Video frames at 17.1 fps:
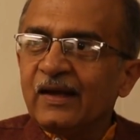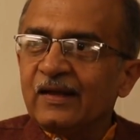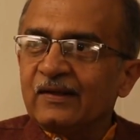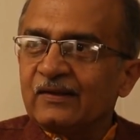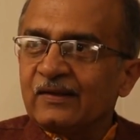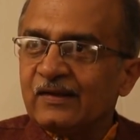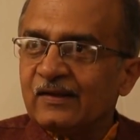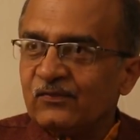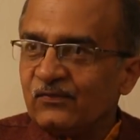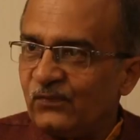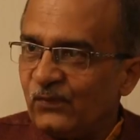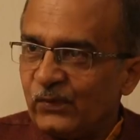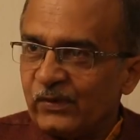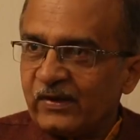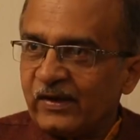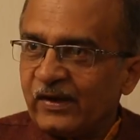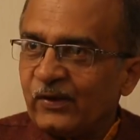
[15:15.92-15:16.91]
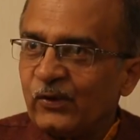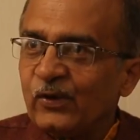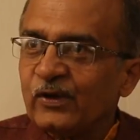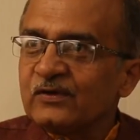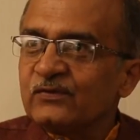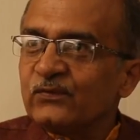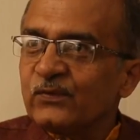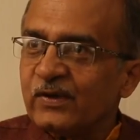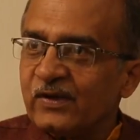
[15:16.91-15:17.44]
and their phone
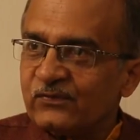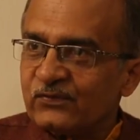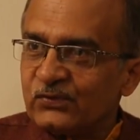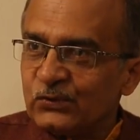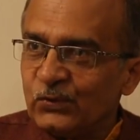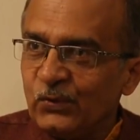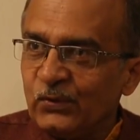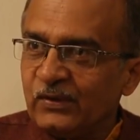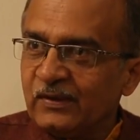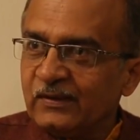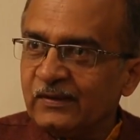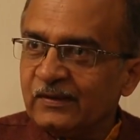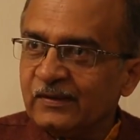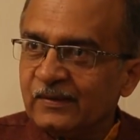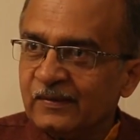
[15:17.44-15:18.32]
records would have shown.